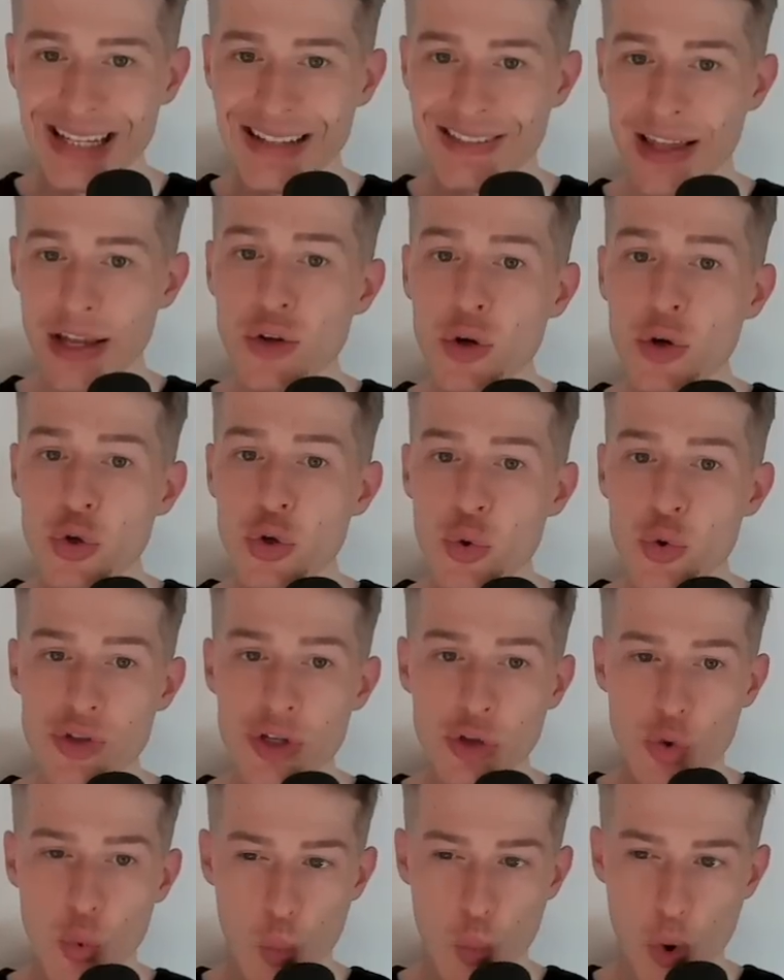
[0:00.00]
then you're
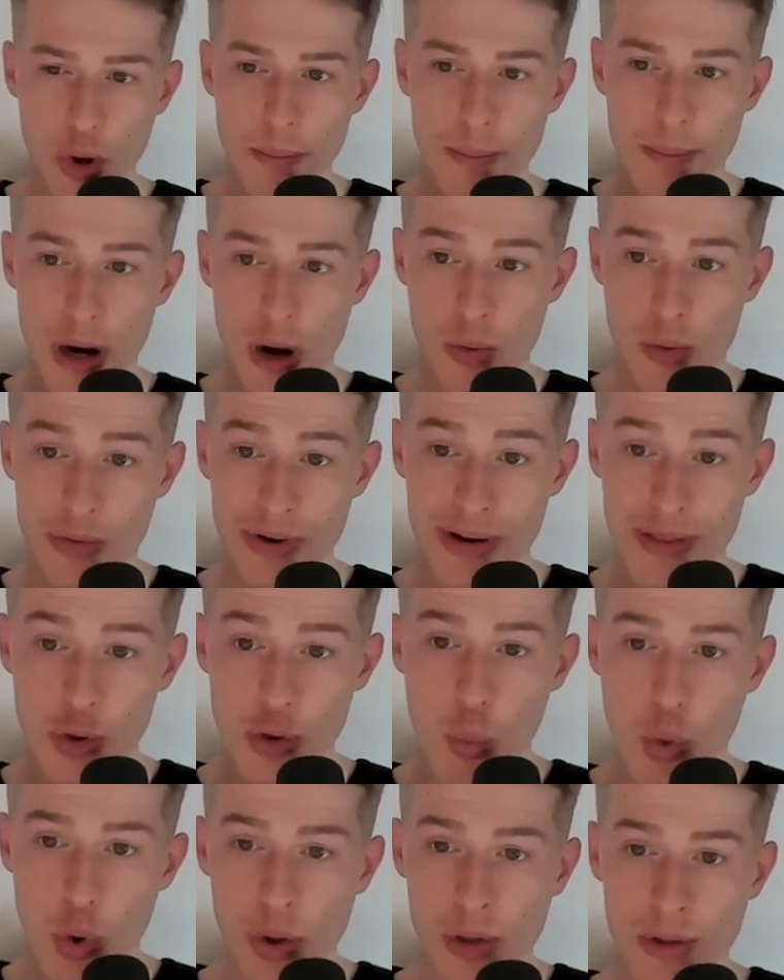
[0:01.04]
using the one power in the
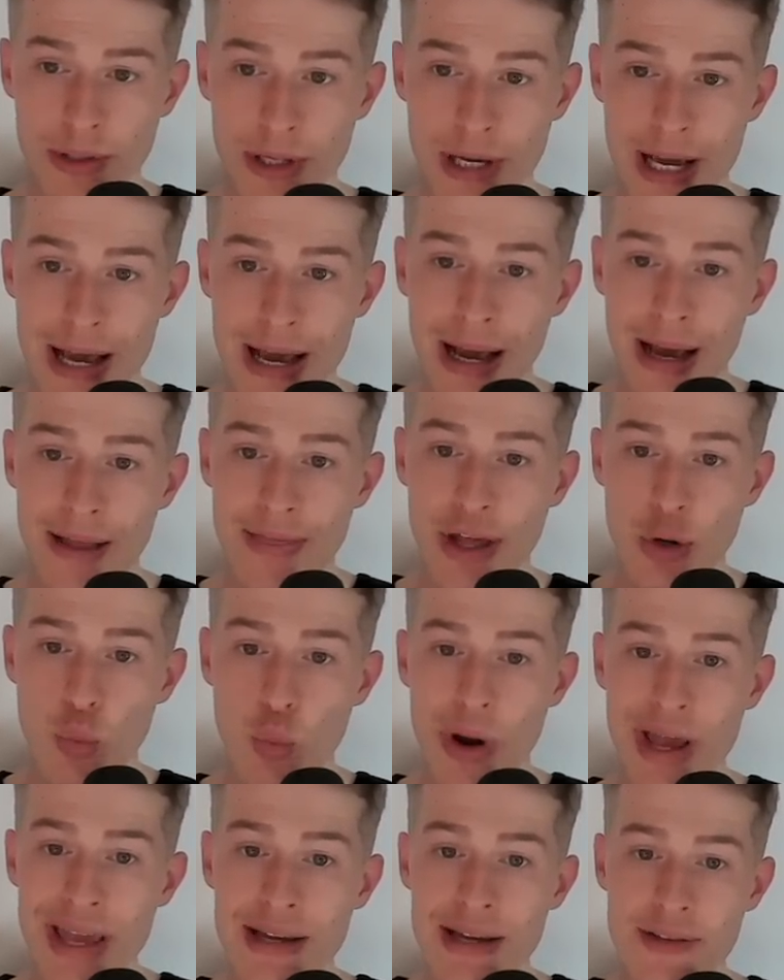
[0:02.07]
world that
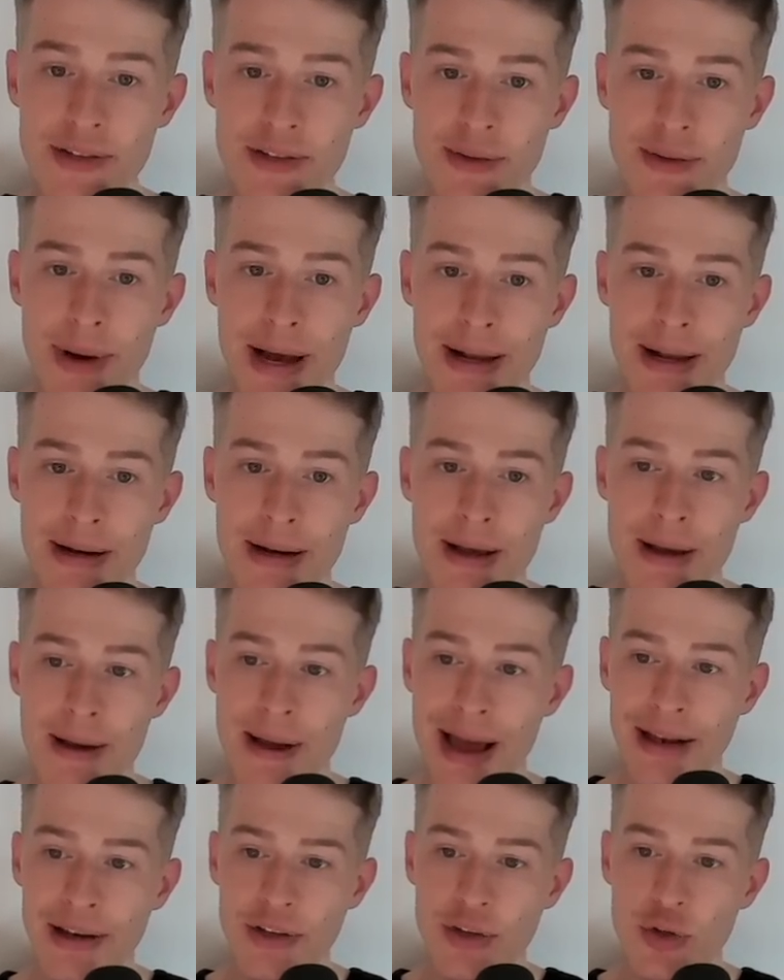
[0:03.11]
awakens a man
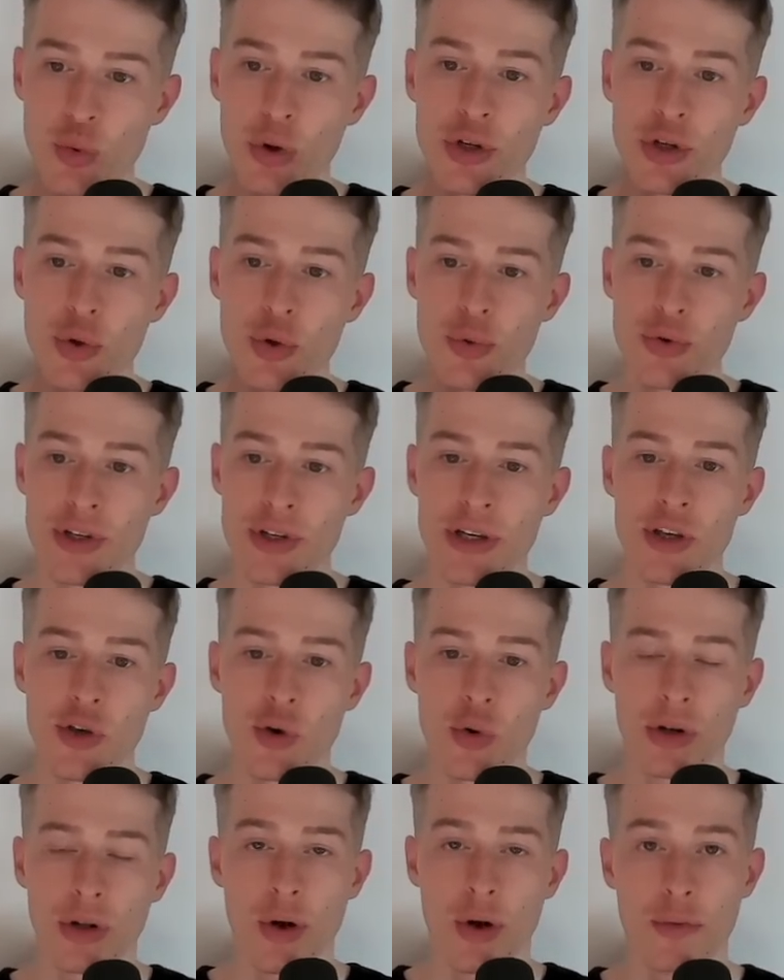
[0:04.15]
and you're using
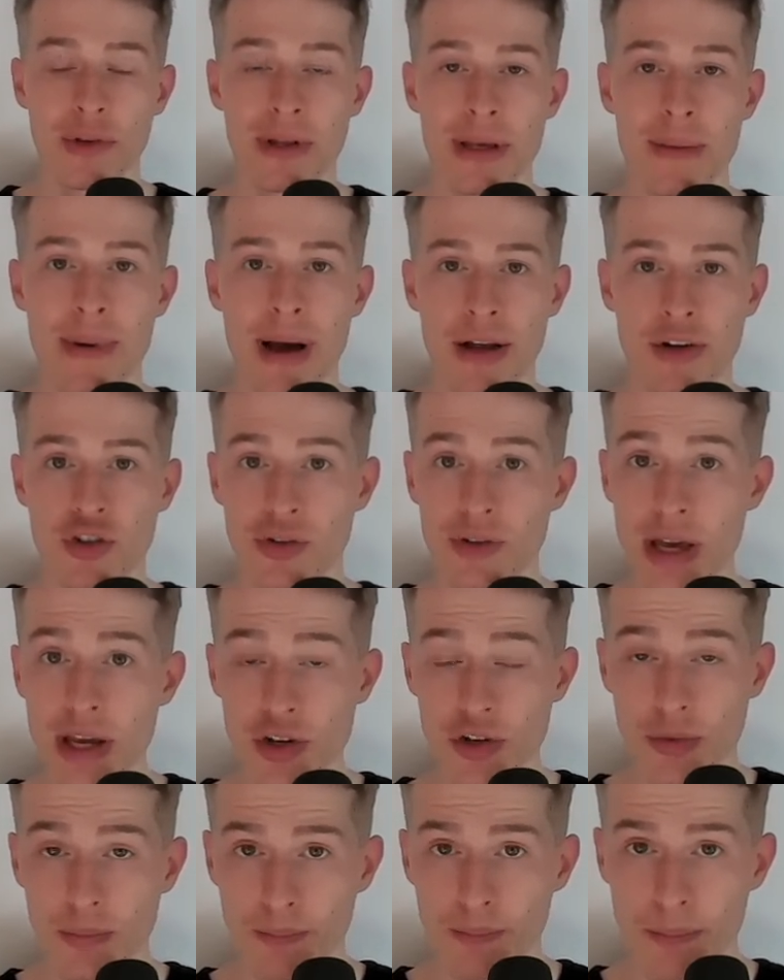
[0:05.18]
your lovely
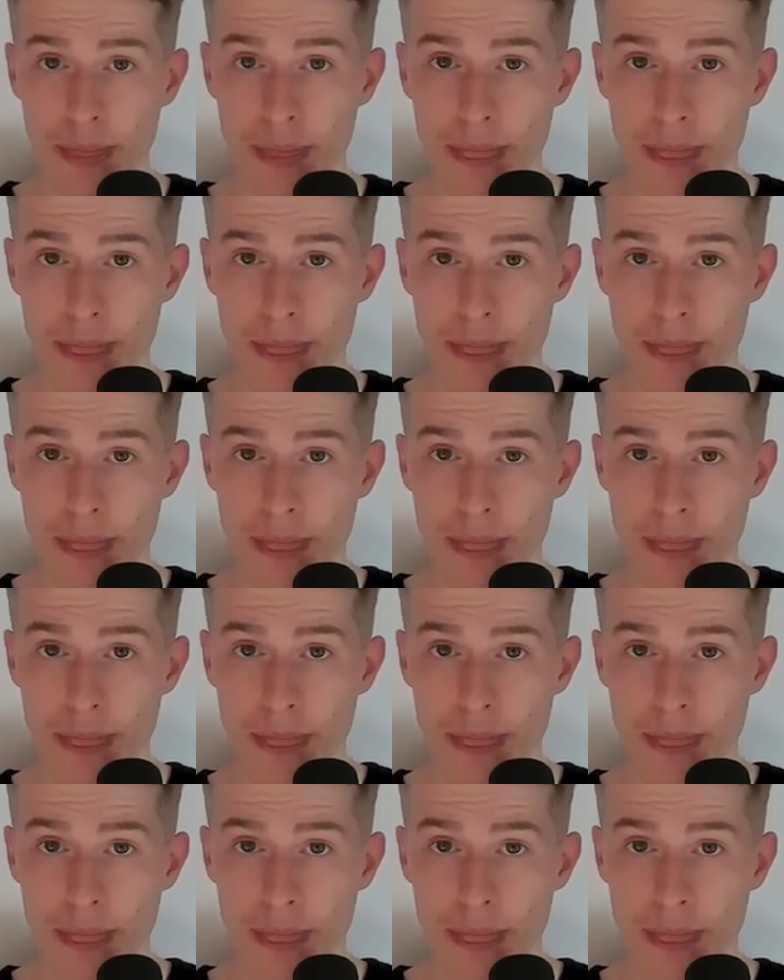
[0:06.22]
imagination.